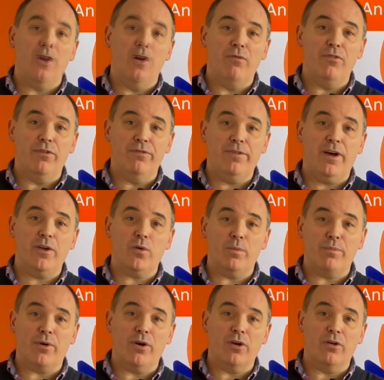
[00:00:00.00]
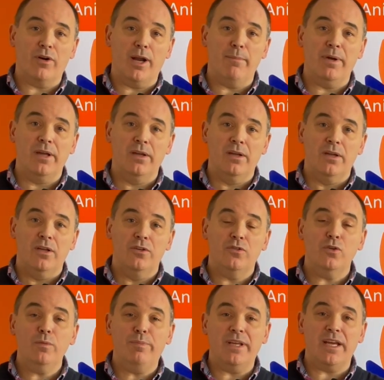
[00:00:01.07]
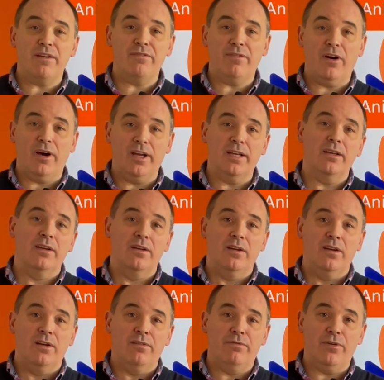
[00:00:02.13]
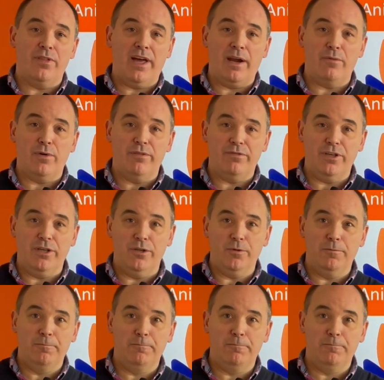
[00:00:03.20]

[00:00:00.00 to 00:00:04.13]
of the final program to BFI for their review.